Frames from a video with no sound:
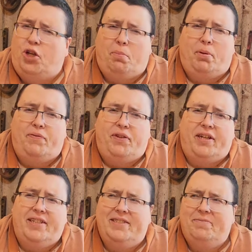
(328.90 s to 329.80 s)

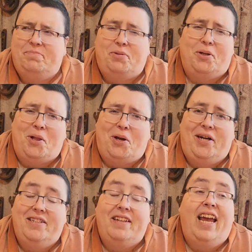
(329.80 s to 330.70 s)
shoplifting, pretty
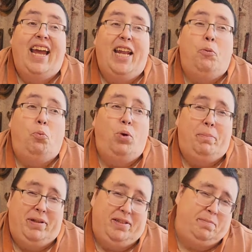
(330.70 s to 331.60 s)
hilarious, in a
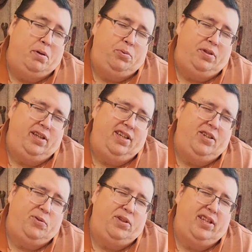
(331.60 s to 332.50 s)
women's boutique,
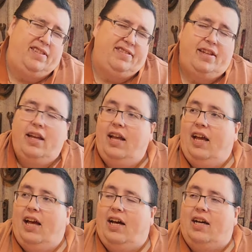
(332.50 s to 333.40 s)
no less.
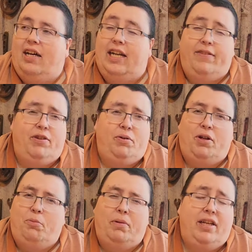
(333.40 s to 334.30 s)
And if you
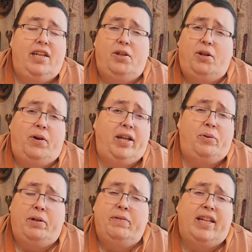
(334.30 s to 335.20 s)
know me, you know I
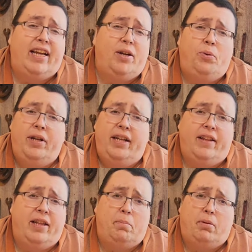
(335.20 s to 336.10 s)
don't even like going
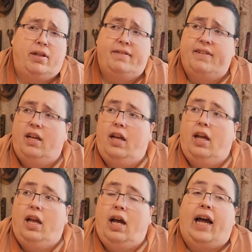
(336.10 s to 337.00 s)
into that place.
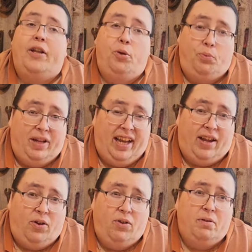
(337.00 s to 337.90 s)
I do
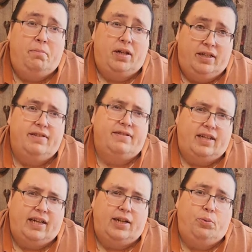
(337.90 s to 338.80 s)
now because
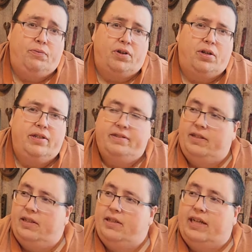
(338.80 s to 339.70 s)
I go for
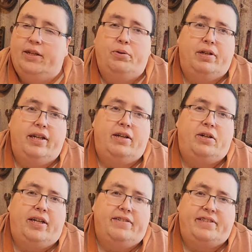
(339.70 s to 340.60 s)
Christy. I go to get
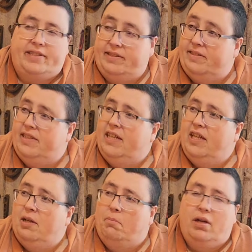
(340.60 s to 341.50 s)
her nice things,
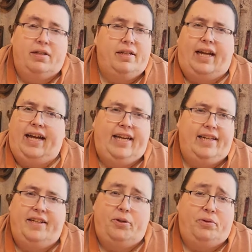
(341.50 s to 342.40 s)
but I
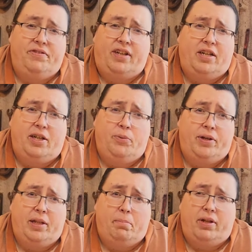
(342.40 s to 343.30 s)
had no desire to go
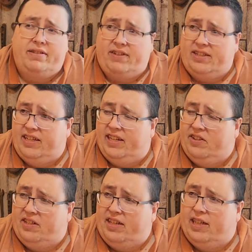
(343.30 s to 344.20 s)
into a place like that
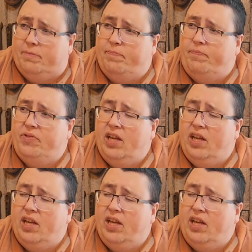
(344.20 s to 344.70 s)
at the time.